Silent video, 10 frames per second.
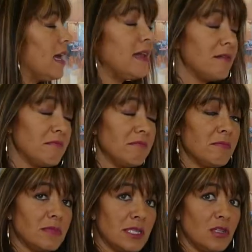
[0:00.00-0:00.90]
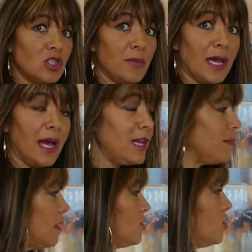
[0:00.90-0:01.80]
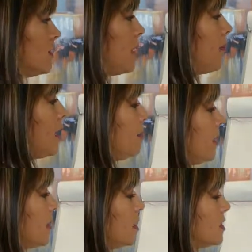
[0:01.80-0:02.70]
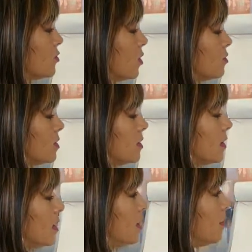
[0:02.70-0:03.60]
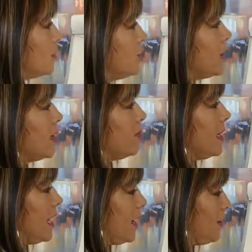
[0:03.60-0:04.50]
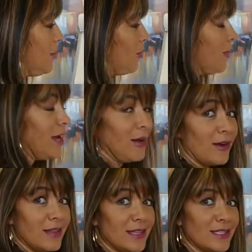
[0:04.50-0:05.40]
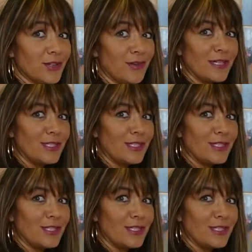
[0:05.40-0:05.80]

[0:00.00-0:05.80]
and tend to be unemotional, they might be in this quadrant. But you can be anywhere on this grid.